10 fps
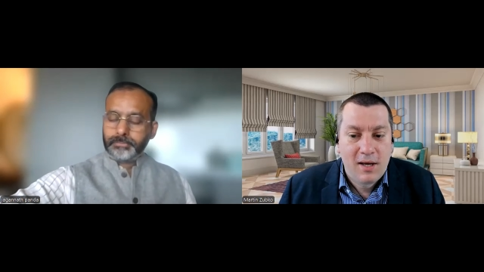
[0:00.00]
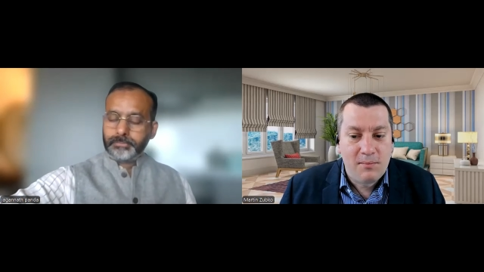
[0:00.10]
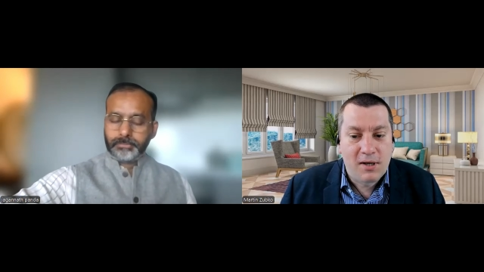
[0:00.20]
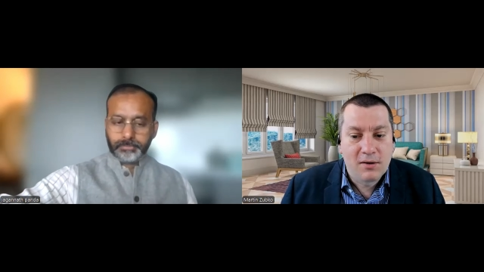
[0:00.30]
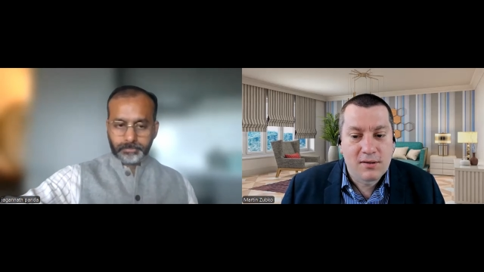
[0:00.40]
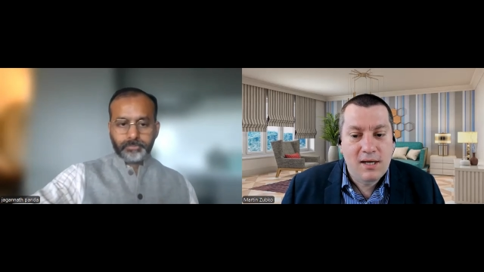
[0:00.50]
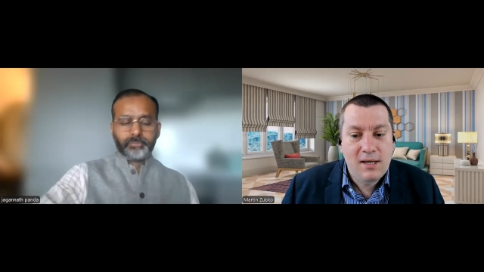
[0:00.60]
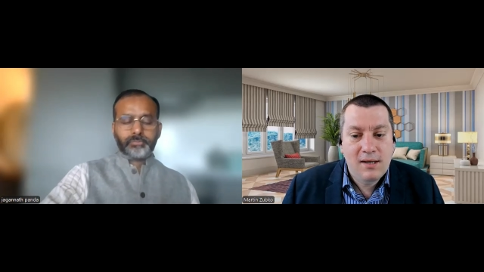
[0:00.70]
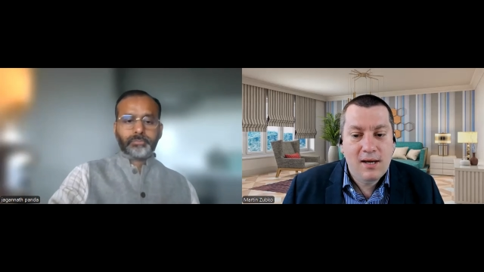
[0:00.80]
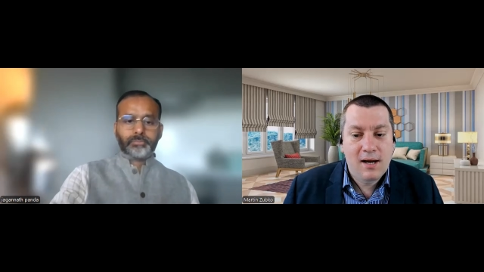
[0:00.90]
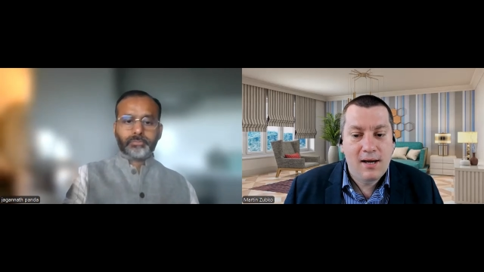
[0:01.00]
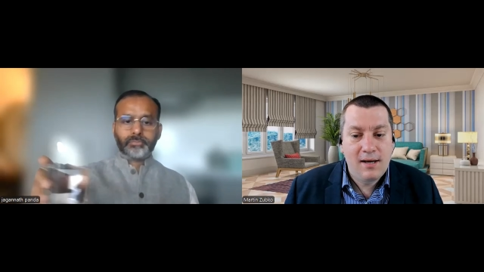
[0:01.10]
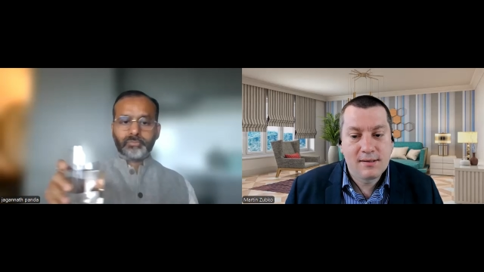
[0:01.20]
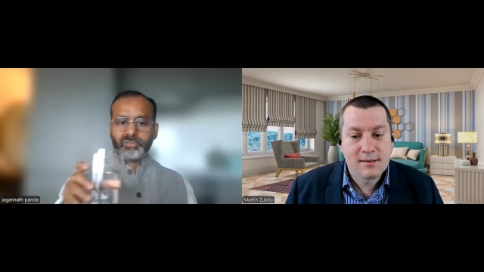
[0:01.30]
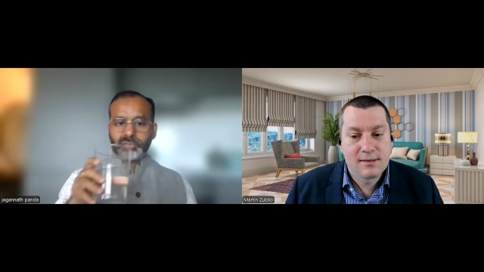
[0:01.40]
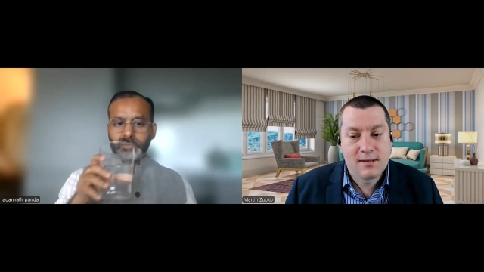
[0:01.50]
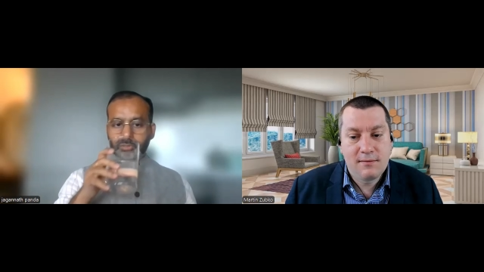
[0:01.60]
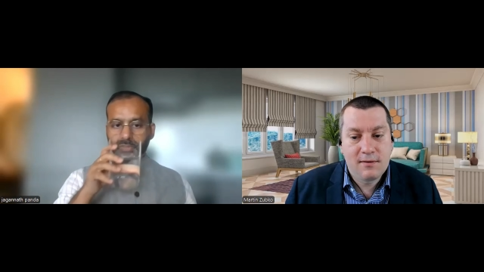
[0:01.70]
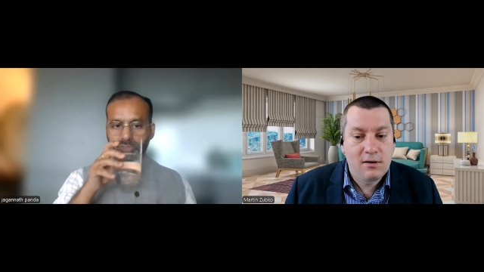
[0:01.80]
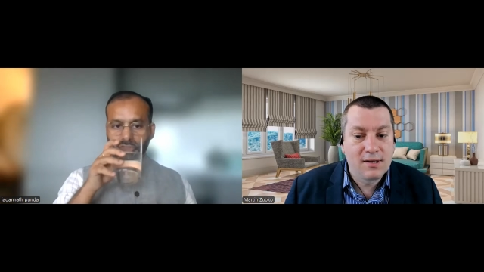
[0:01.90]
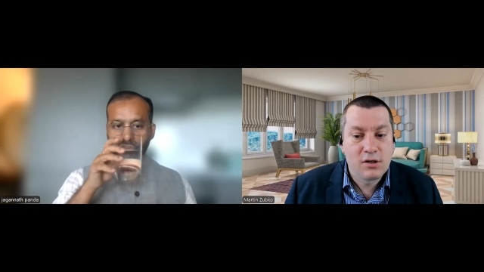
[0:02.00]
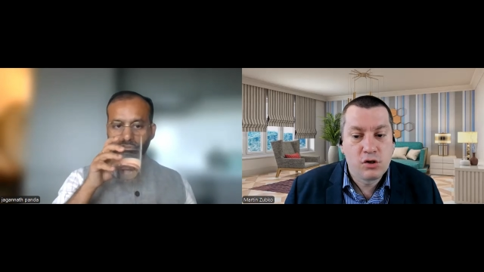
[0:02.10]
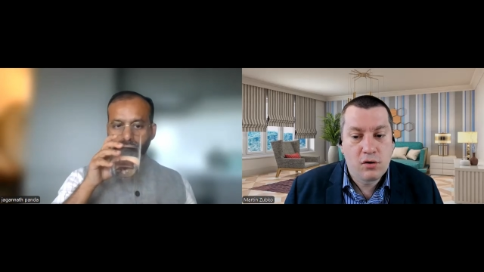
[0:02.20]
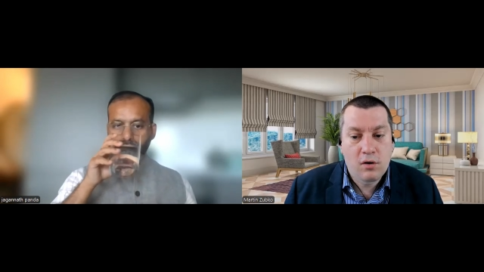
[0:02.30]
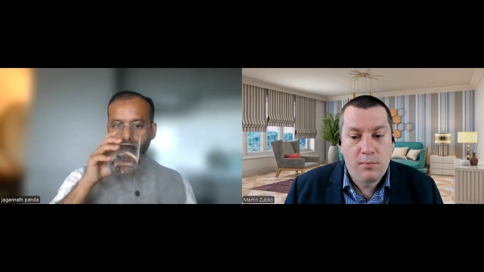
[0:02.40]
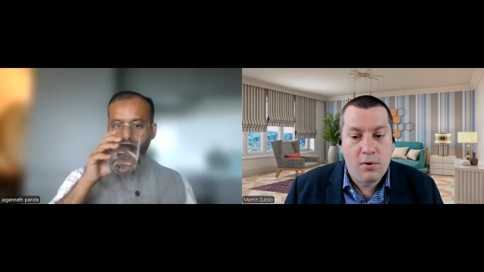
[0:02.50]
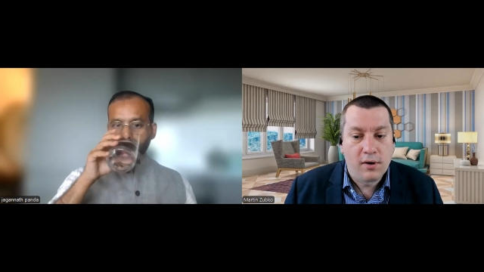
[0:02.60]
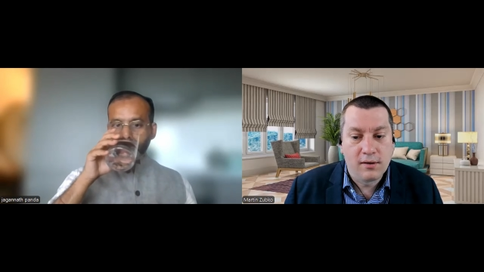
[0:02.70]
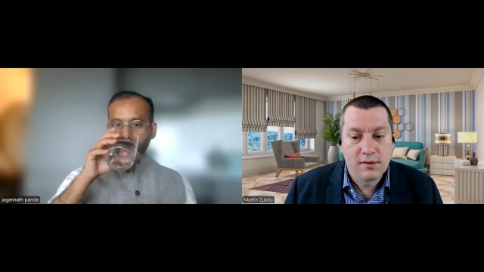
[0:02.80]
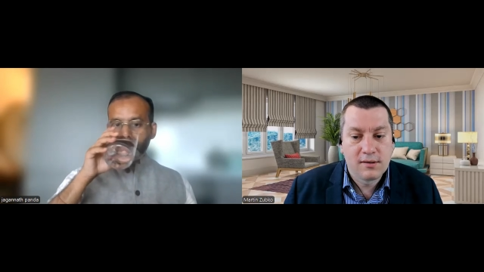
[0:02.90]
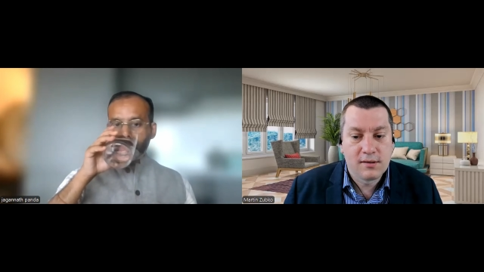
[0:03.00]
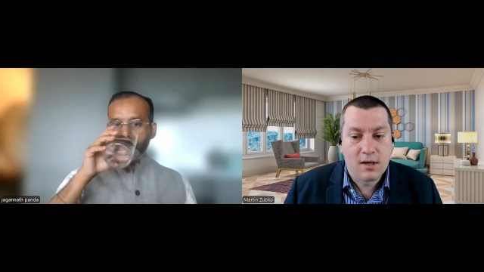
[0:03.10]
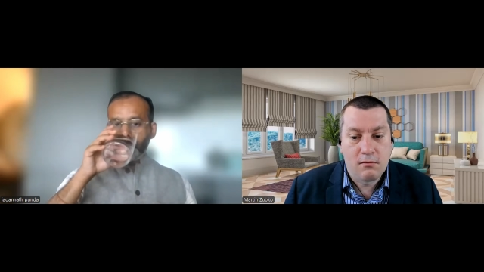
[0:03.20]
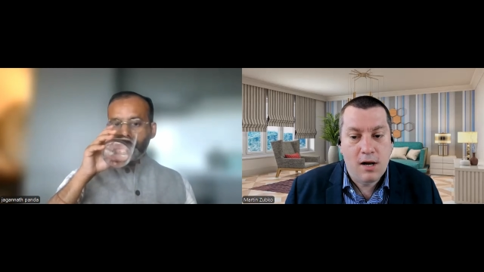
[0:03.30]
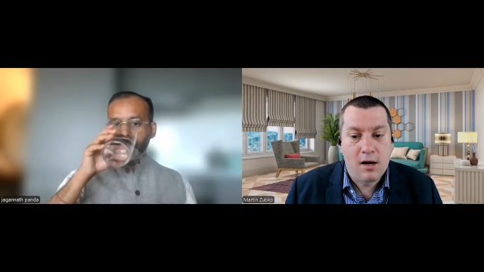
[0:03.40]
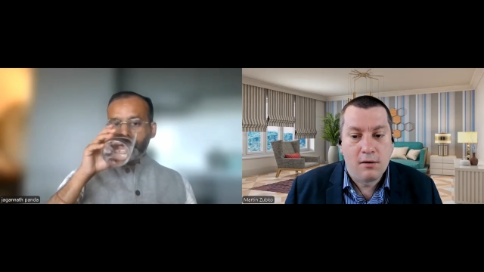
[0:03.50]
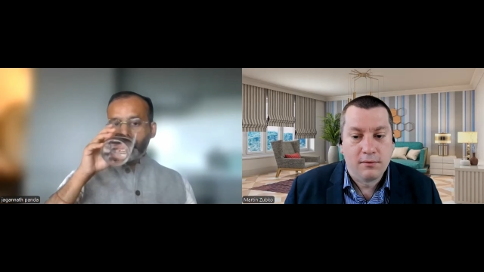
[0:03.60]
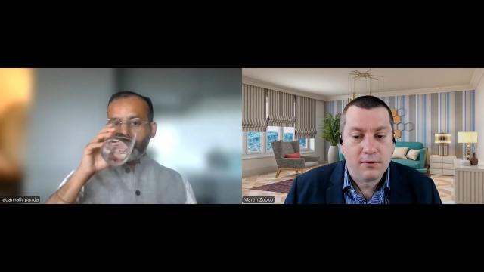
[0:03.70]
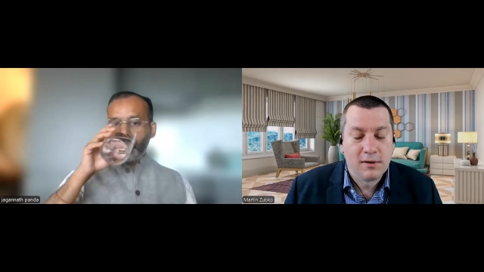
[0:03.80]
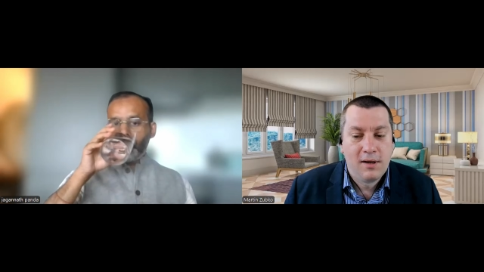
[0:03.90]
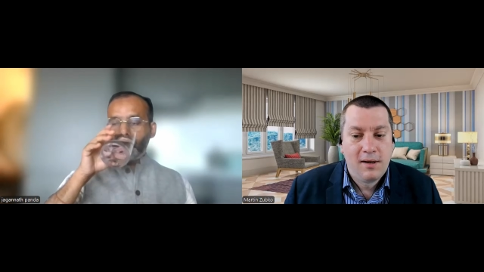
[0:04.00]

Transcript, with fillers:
Speaker 1: because India has several choke points around.